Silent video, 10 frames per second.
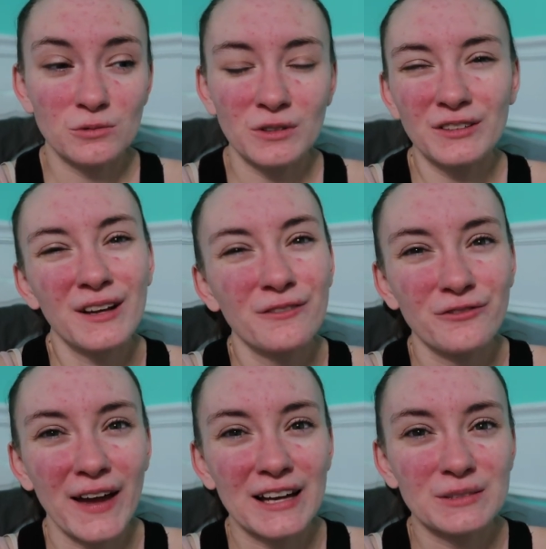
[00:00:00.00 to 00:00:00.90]
sort of, not
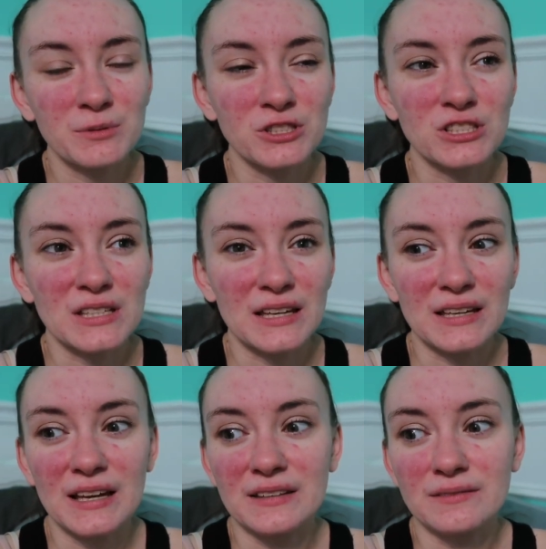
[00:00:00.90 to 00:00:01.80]
fast, but just
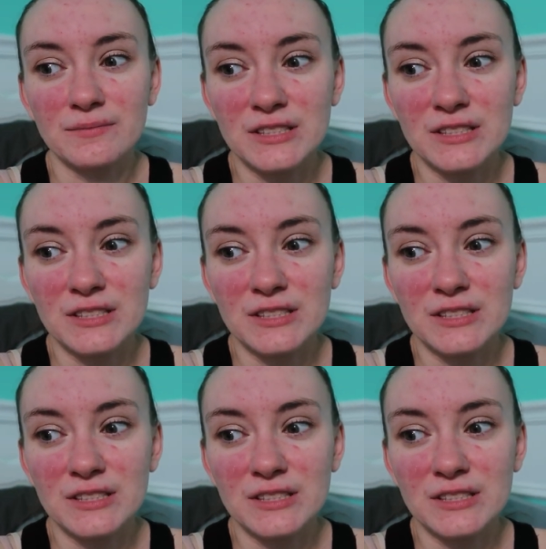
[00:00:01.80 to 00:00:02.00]
like, again,